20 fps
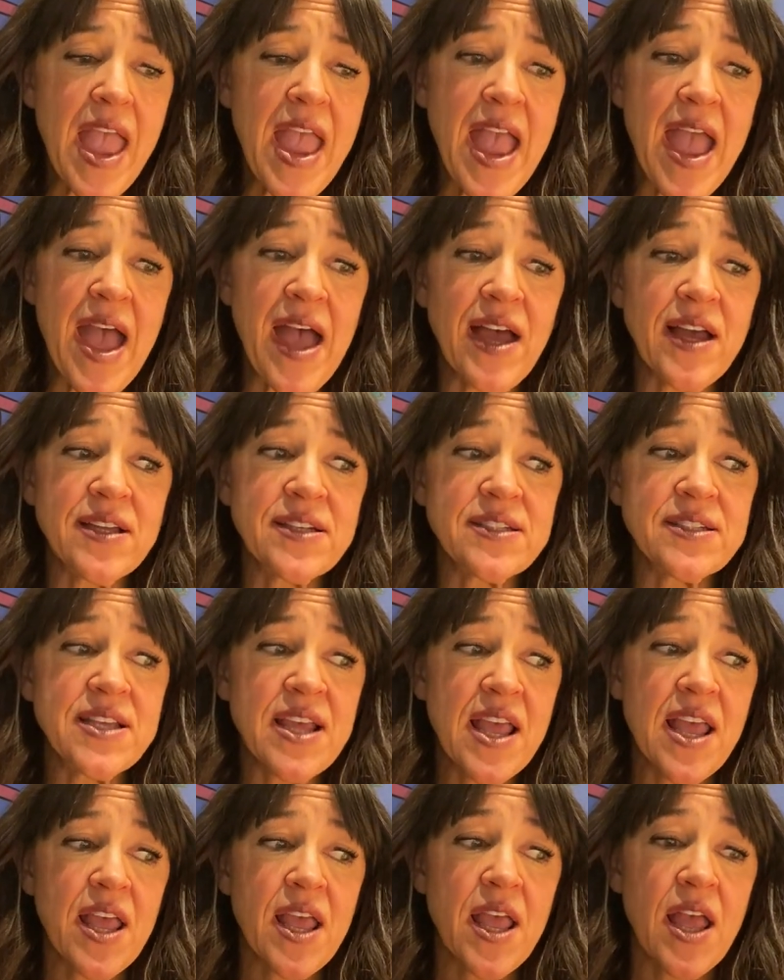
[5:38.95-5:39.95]
And
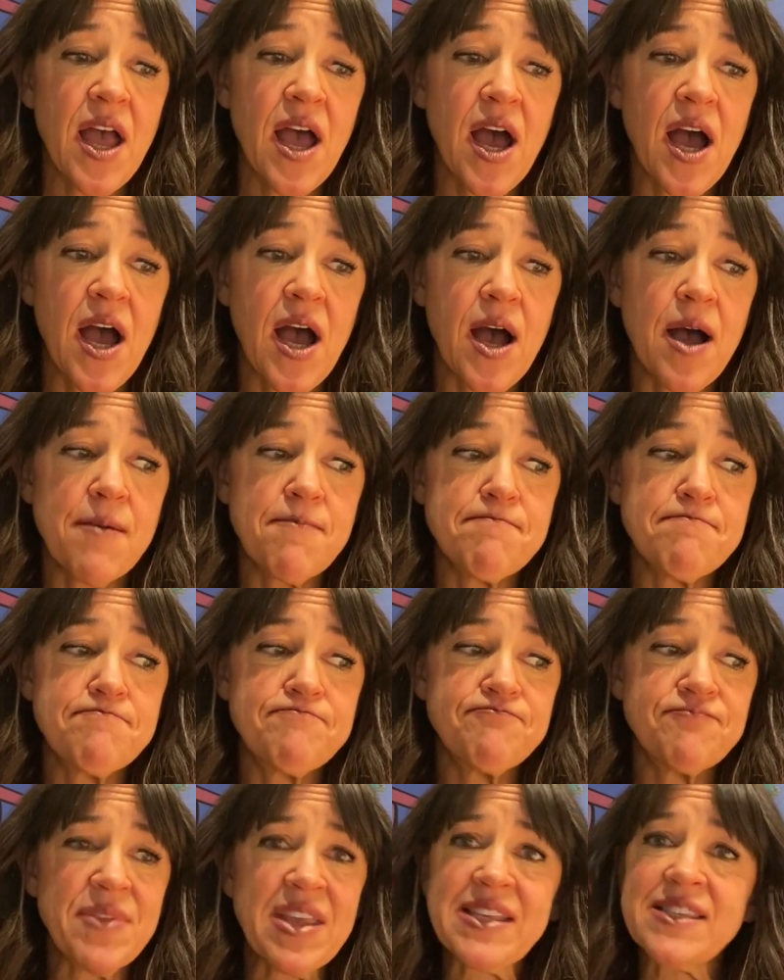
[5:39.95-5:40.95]

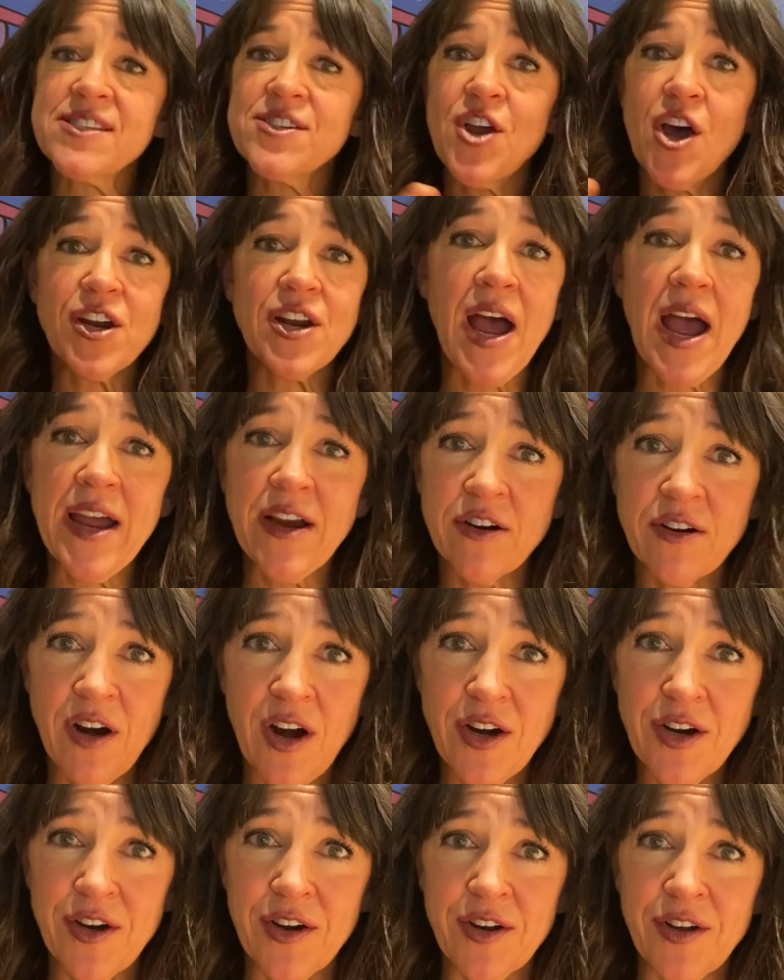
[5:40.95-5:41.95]
it's not
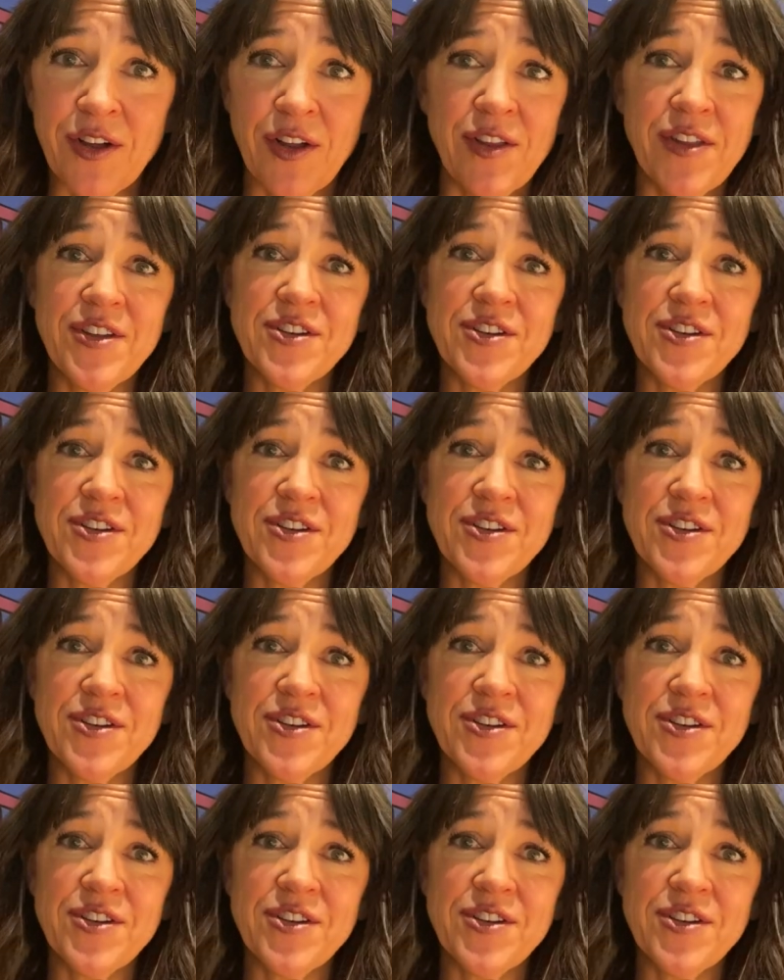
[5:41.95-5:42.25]
hierarchical.